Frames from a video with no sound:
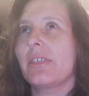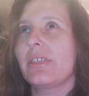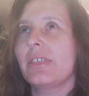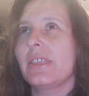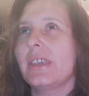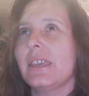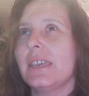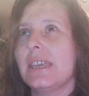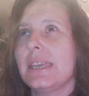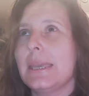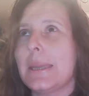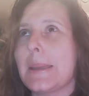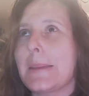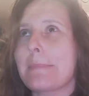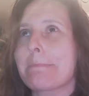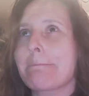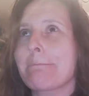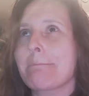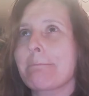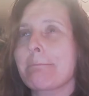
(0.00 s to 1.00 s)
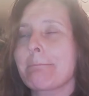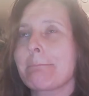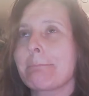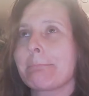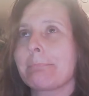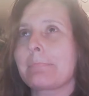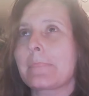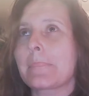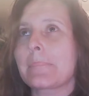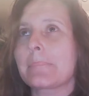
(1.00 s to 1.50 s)
the
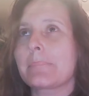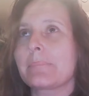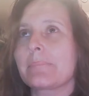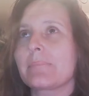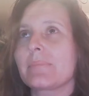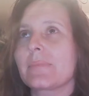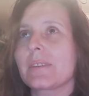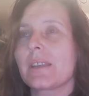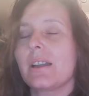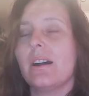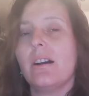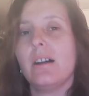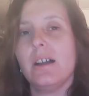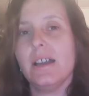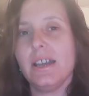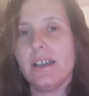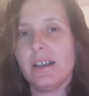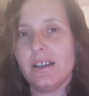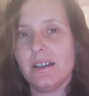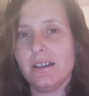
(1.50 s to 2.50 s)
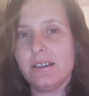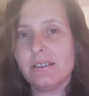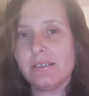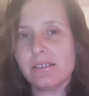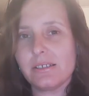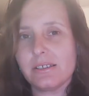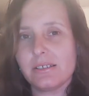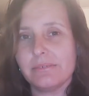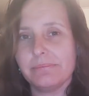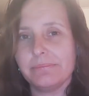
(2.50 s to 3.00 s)
higher
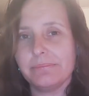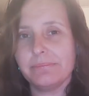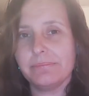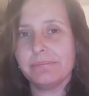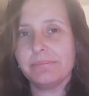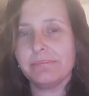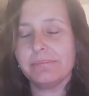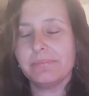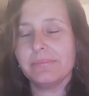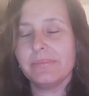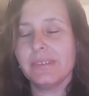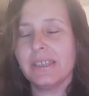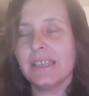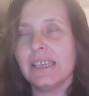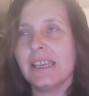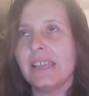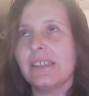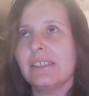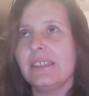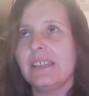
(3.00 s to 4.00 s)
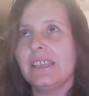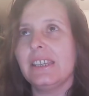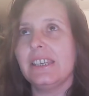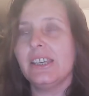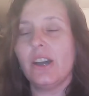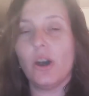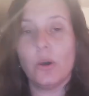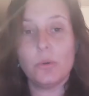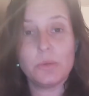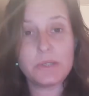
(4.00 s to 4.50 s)
heart, the
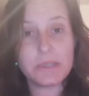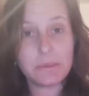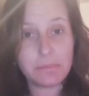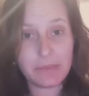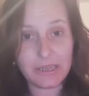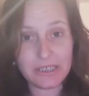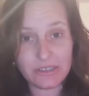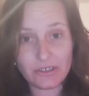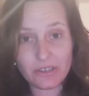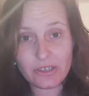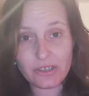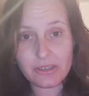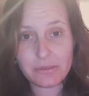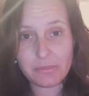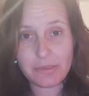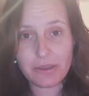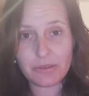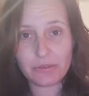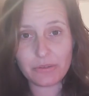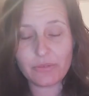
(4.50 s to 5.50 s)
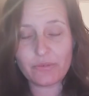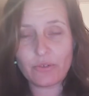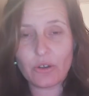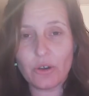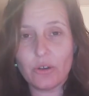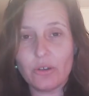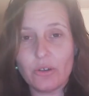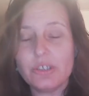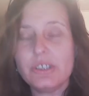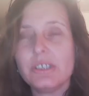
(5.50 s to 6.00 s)
Altar Major, the Mouth of
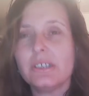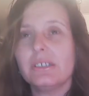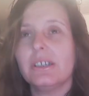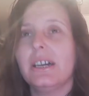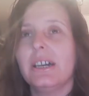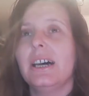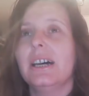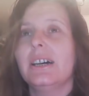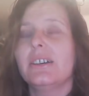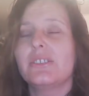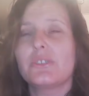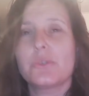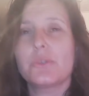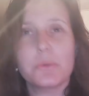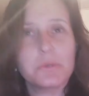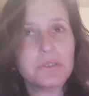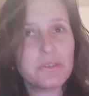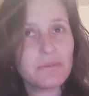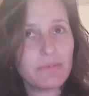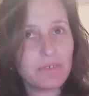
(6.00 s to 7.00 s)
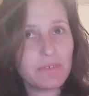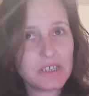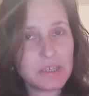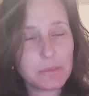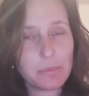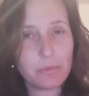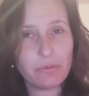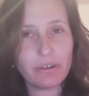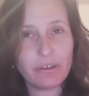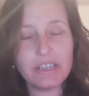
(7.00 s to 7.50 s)
God, uh, source of
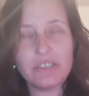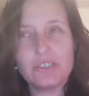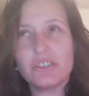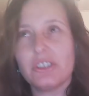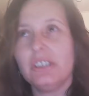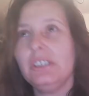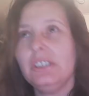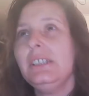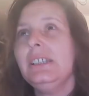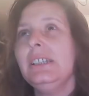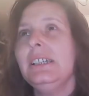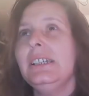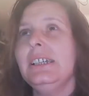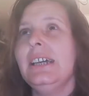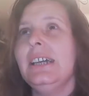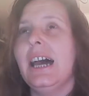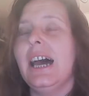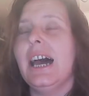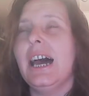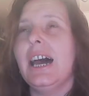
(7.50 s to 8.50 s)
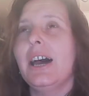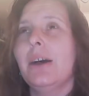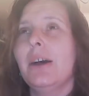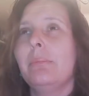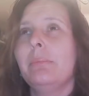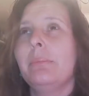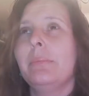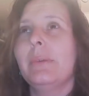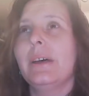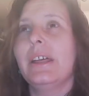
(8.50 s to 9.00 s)
inspiration.
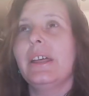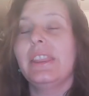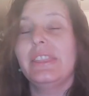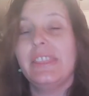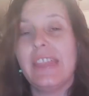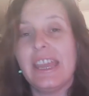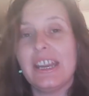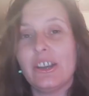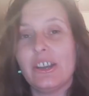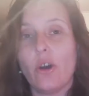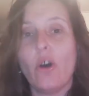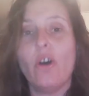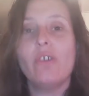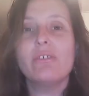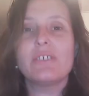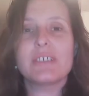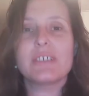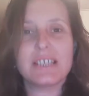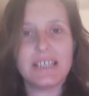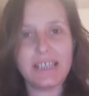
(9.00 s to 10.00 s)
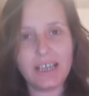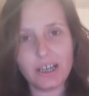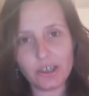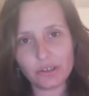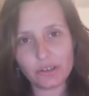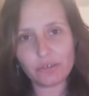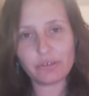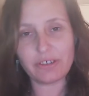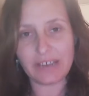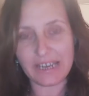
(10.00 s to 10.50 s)
Um, then, obviously, our
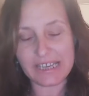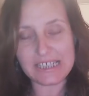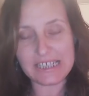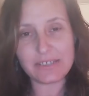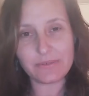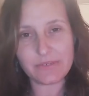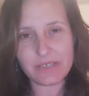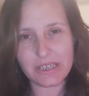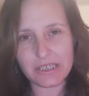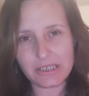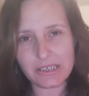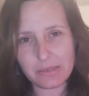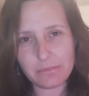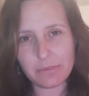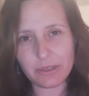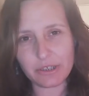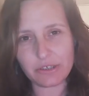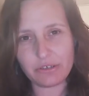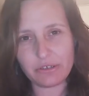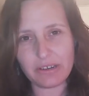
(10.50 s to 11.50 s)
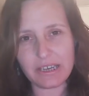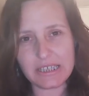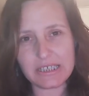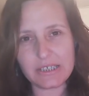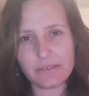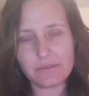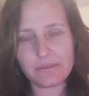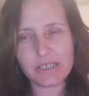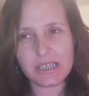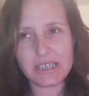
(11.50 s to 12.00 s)
creative center, my
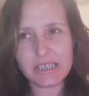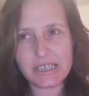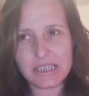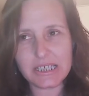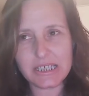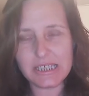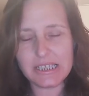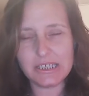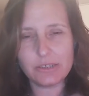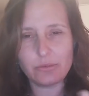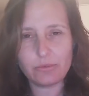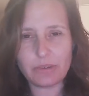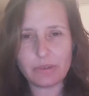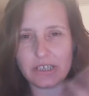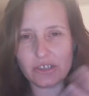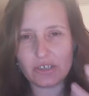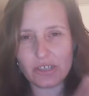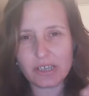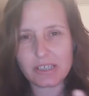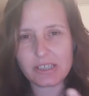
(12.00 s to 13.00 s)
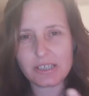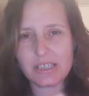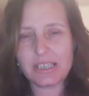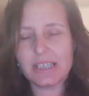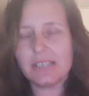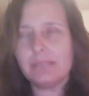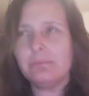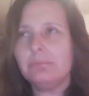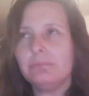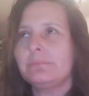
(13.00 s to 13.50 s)
creative center needed
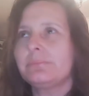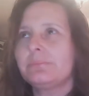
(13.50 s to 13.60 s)
readjusting